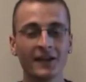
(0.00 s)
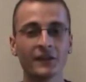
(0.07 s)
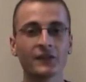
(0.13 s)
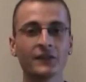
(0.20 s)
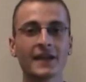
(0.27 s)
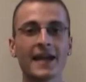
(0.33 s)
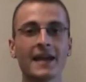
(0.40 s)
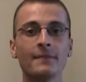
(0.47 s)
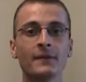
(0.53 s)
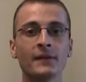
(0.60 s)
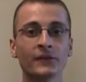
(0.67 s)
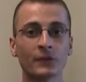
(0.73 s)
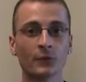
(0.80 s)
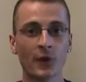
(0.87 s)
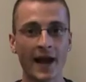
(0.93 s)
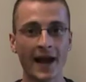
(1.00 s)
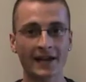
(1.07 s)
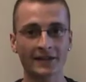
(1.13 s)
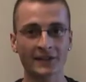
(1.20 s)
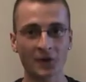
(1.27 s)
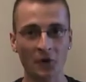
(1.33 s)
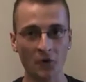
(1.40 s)
his name is
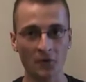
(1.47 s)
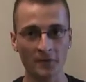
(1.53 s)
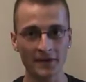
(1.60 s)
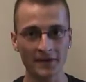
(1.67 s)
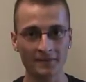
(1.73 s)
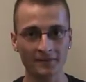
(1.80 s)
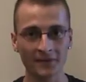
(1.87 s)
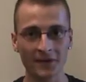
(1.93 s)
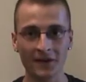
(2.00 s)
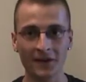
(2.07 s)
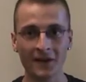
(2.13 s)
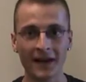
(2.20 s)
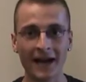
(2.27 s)
Ryan Yokome,